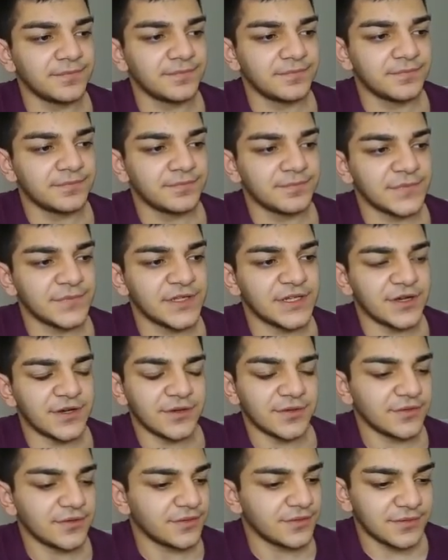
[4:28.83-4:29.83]
you
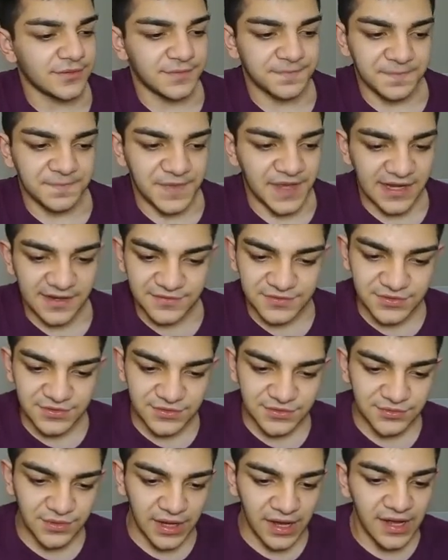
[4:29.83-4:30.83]
know, they have
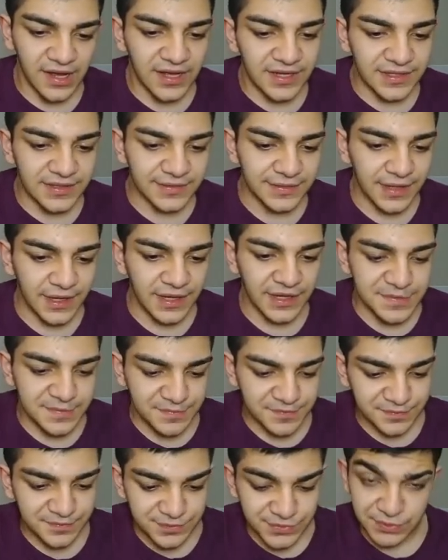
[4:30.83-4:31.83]
you uh, uh,
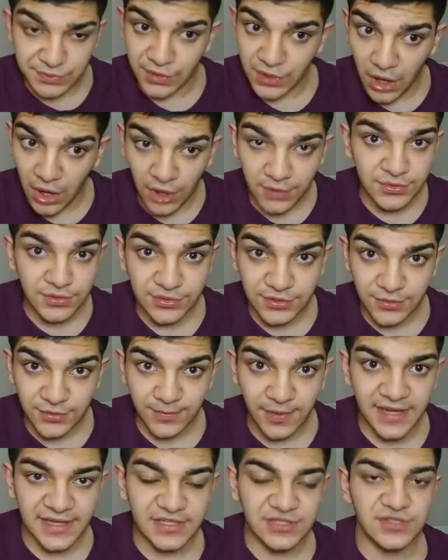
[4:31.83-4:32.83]
unmute your
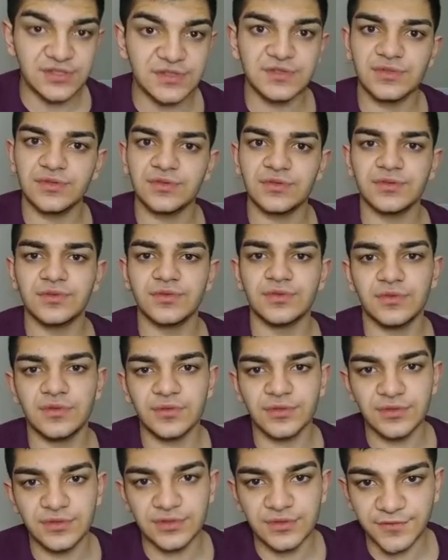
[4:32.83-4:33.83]
mic. Just
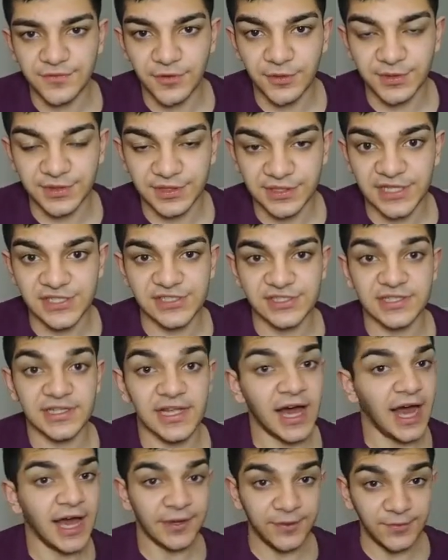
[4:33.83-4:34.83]
use your phone allegedly.
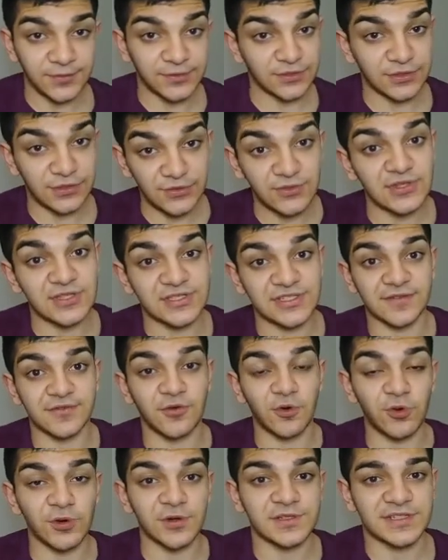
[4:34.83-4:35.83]
I don't do this, of
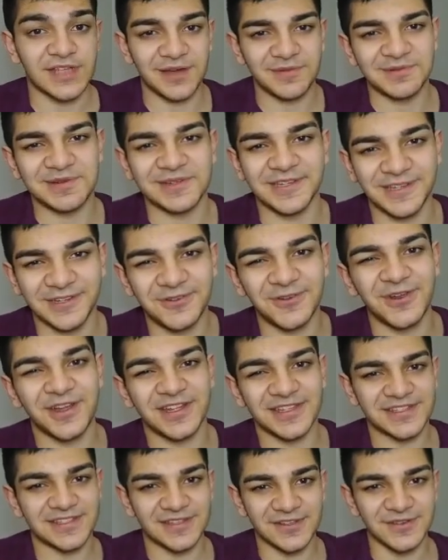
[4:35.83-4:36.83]
course. I'm a great
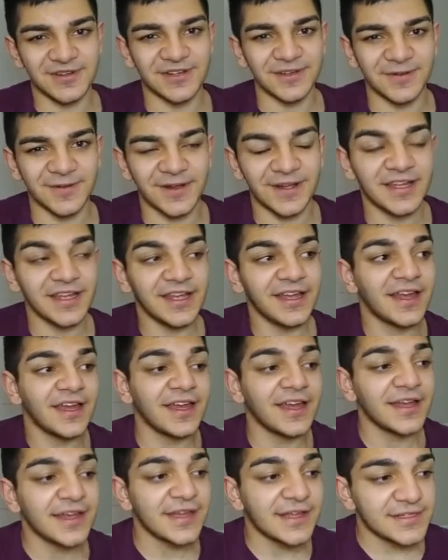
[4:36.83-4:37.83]
student, right?
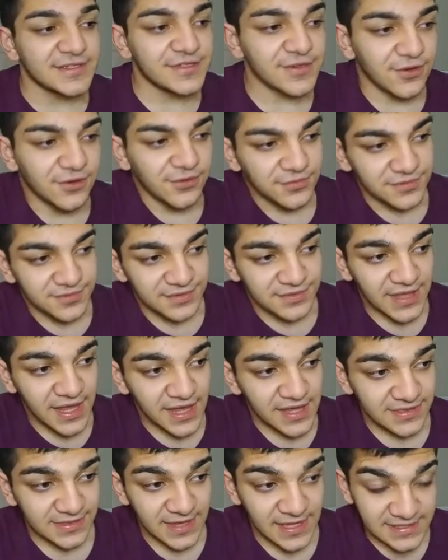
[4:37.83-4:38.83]
So
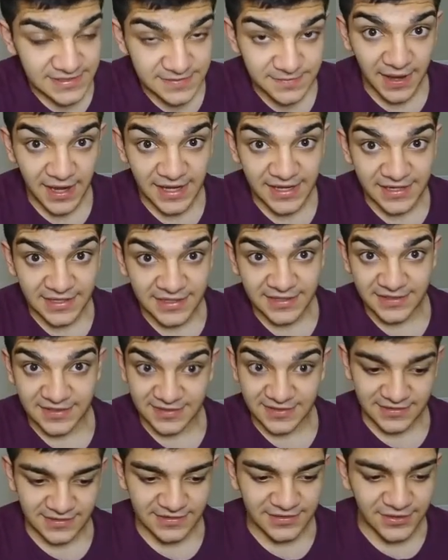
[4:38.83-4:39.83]
that that's my,
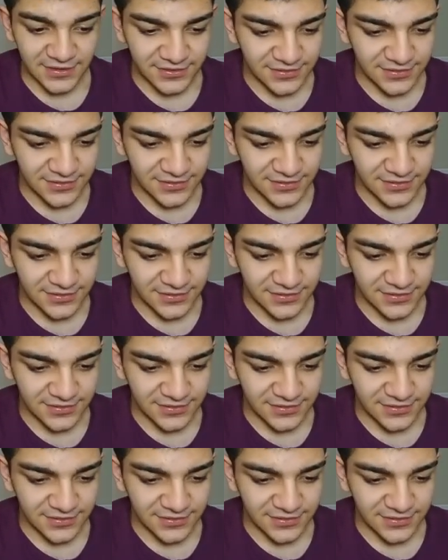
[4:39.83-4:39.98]
you know,